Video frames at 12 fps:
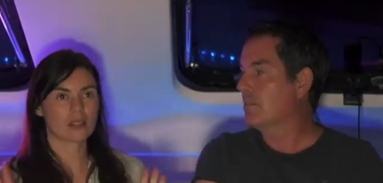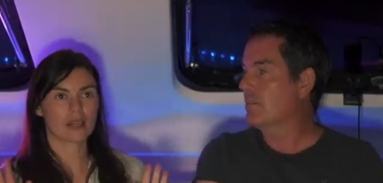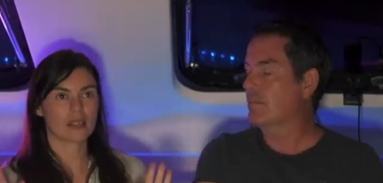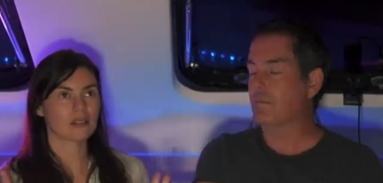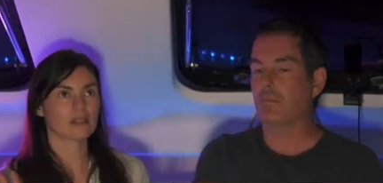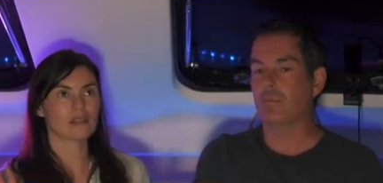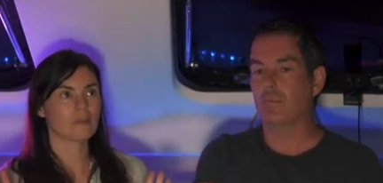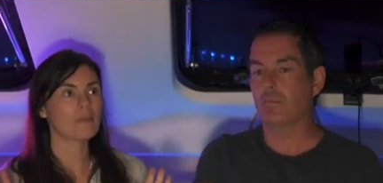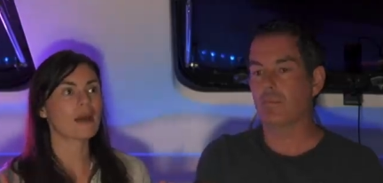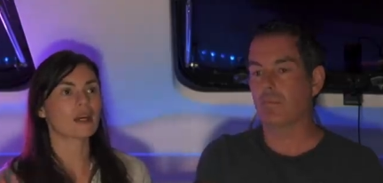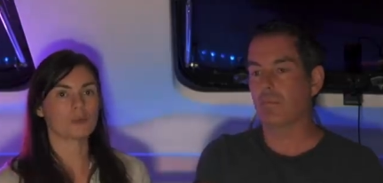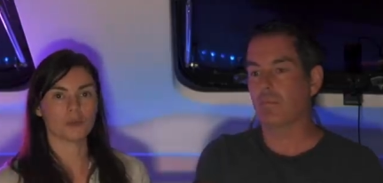Speaker 1: like in
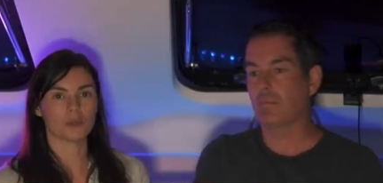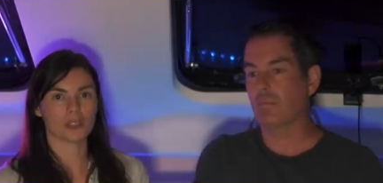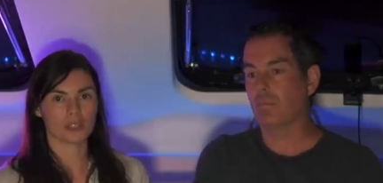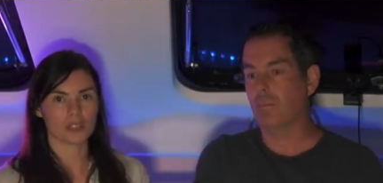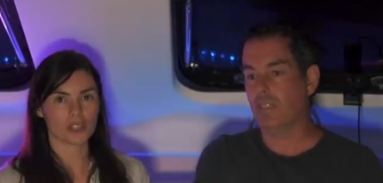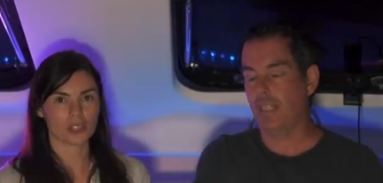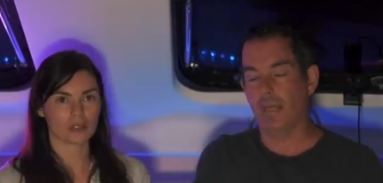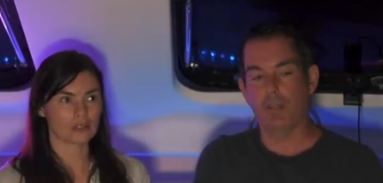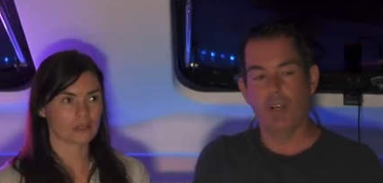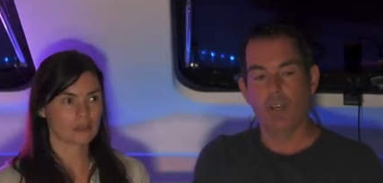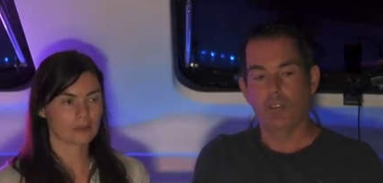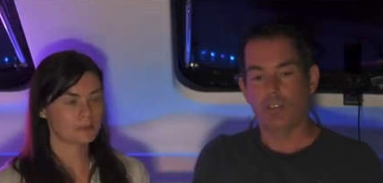impeccable condition. Yeah.
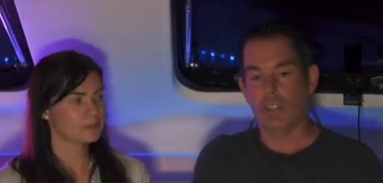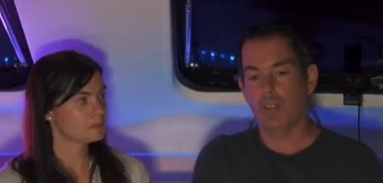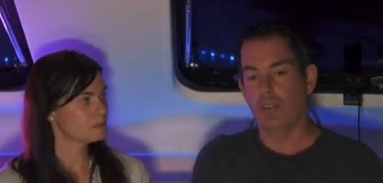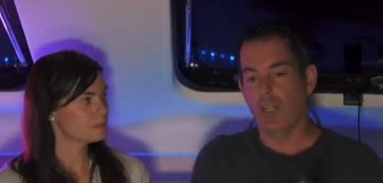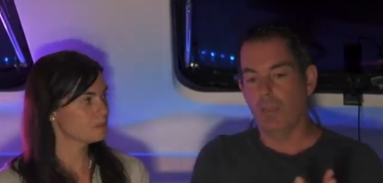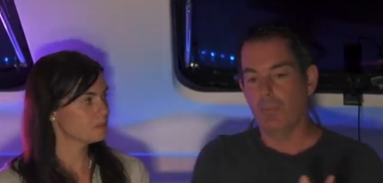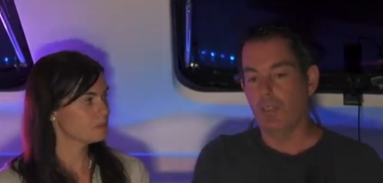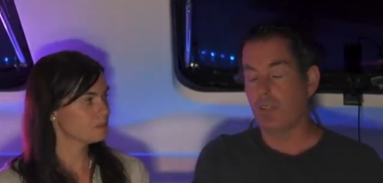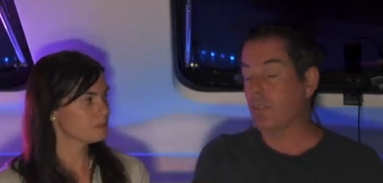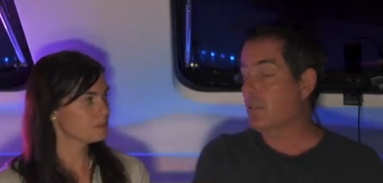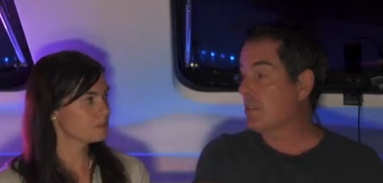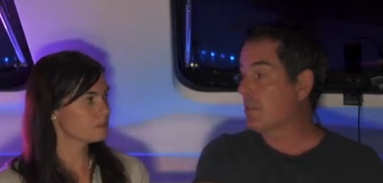
Speaker 2: So um, no
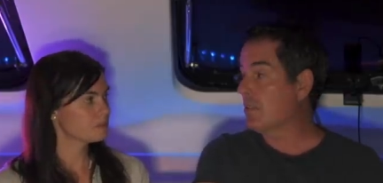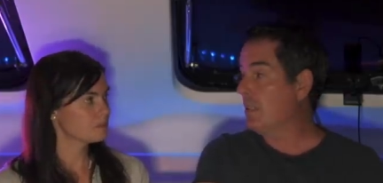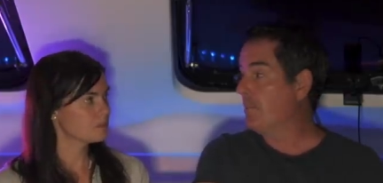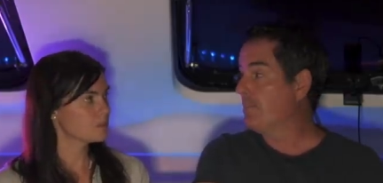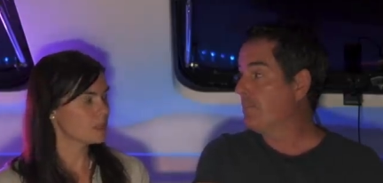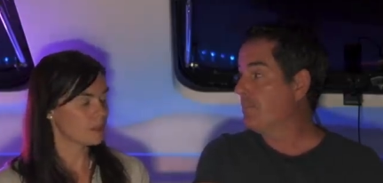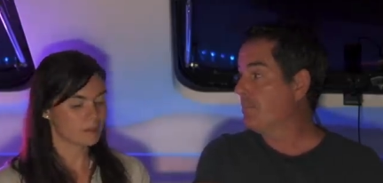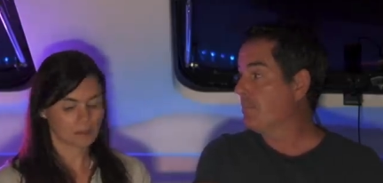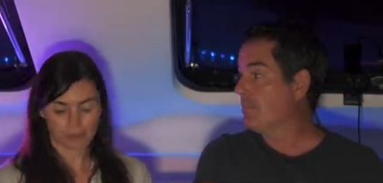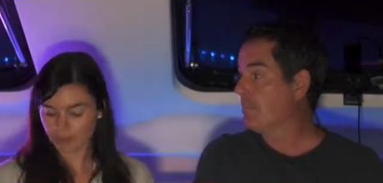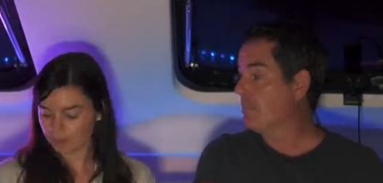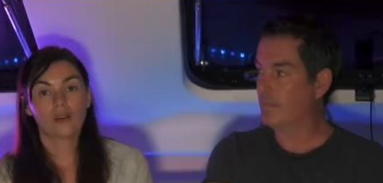concerns there.
Speaker 1: Yeah.
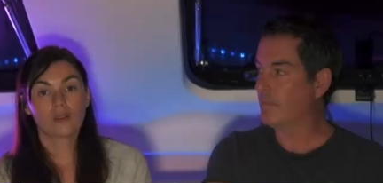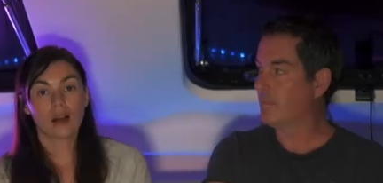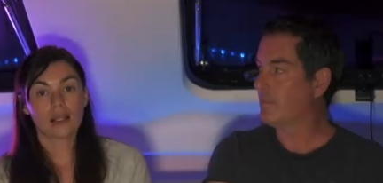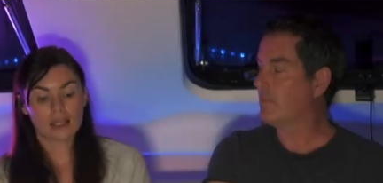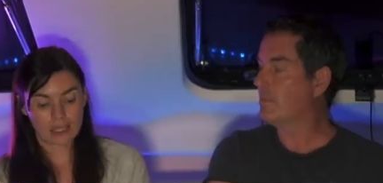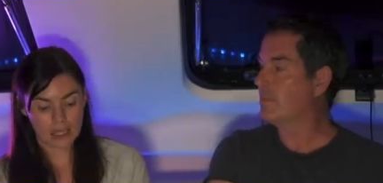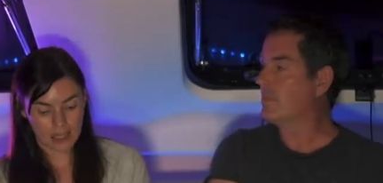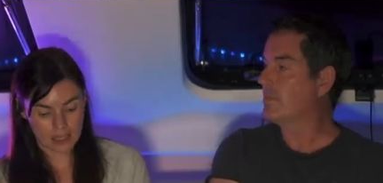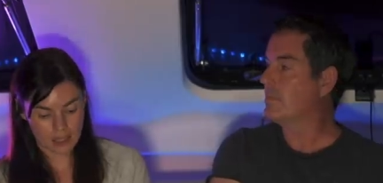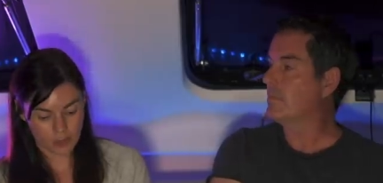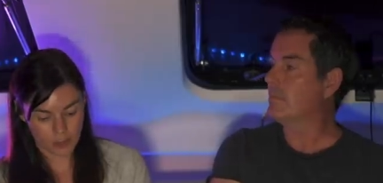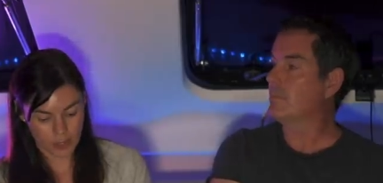Right.
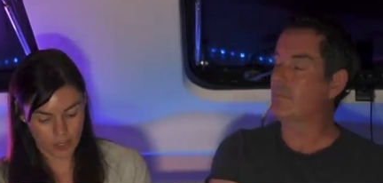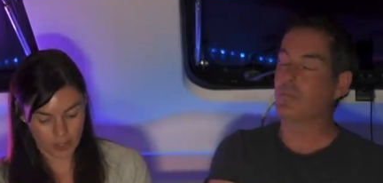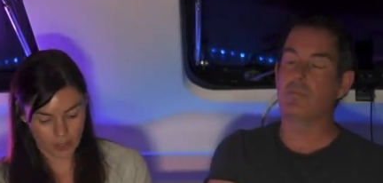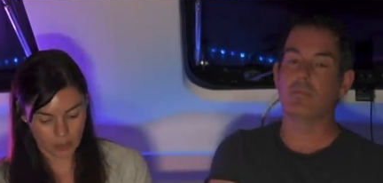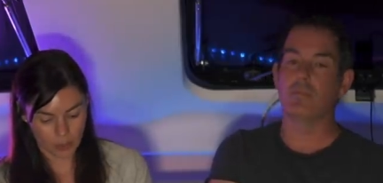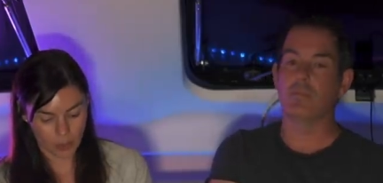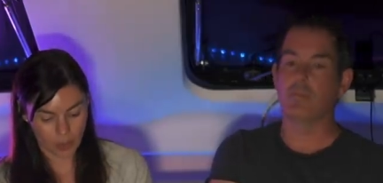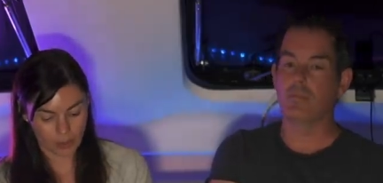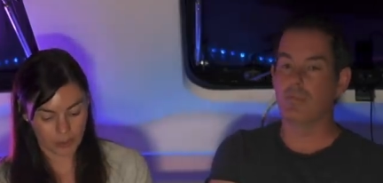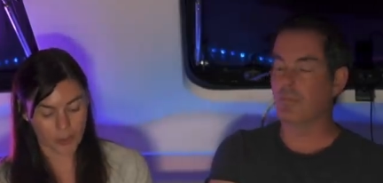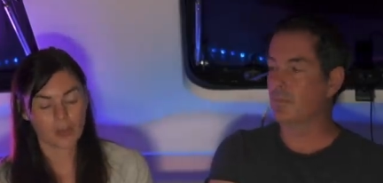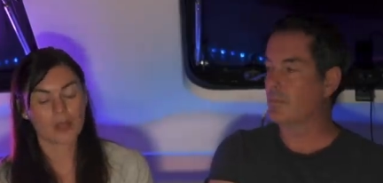Next question. There were quite a
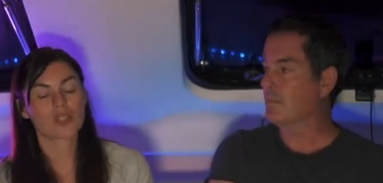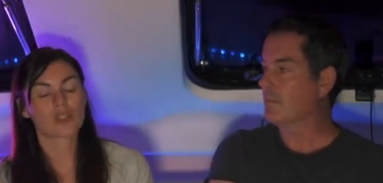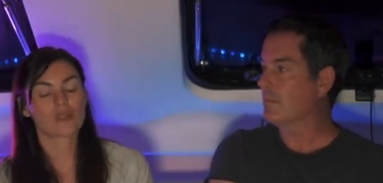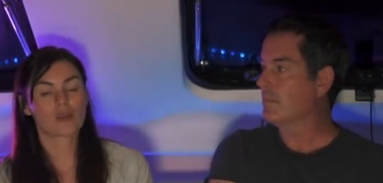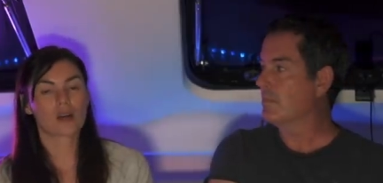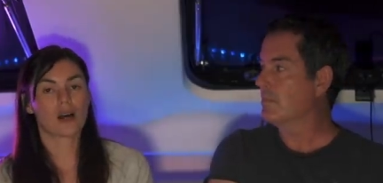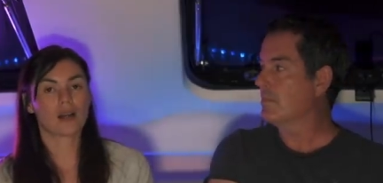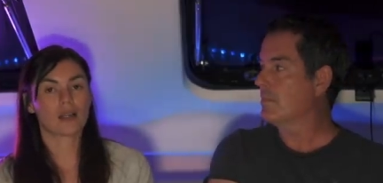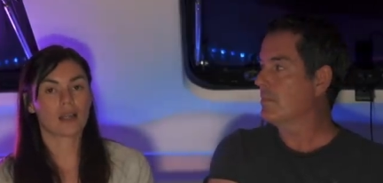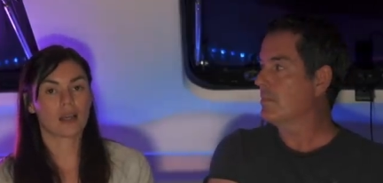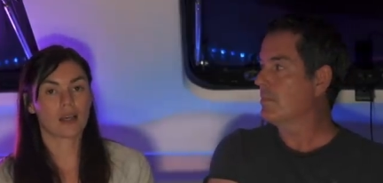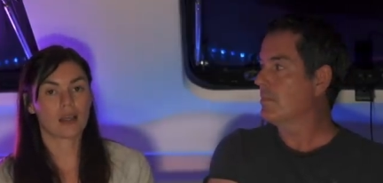few questions
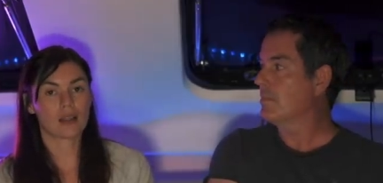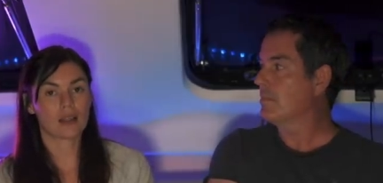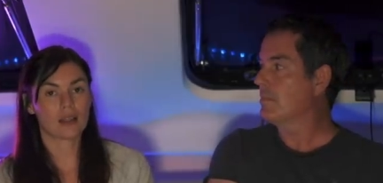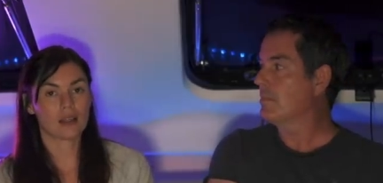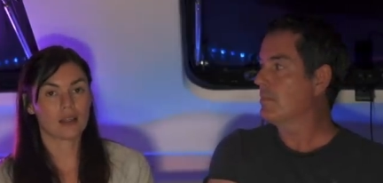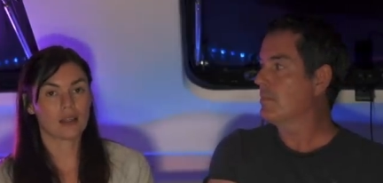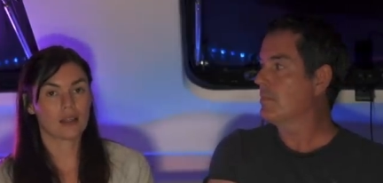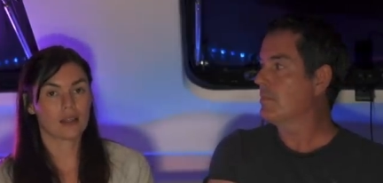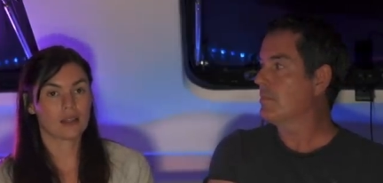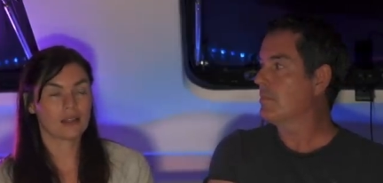regarding the